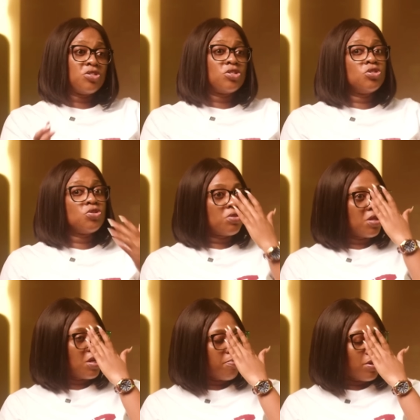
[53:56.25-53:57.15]
He used to
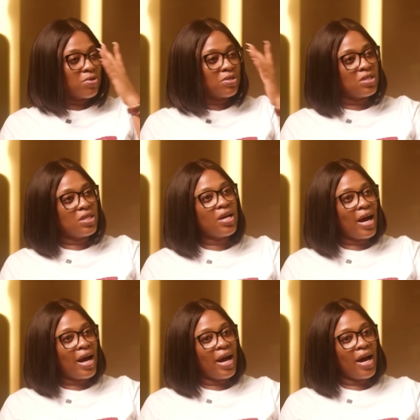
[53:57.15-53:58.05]
give me, there was a day
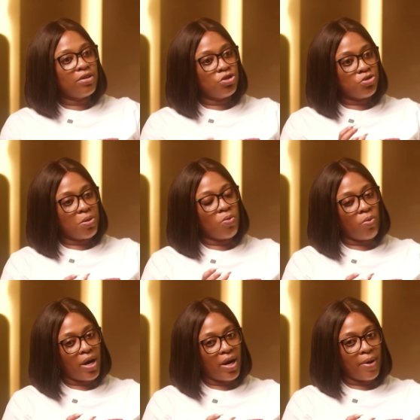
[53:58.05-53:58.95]
I had a dream
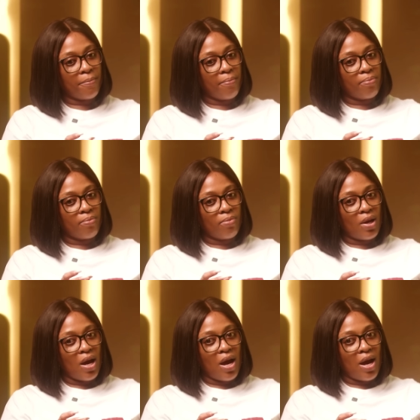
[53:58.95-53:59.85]
where
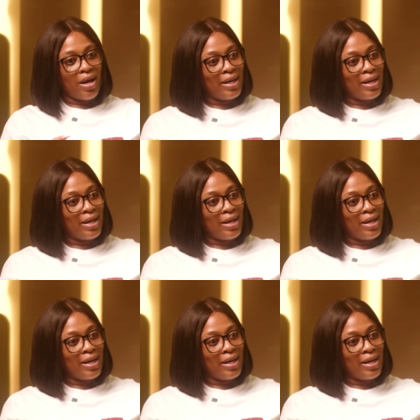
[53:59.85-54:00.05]
an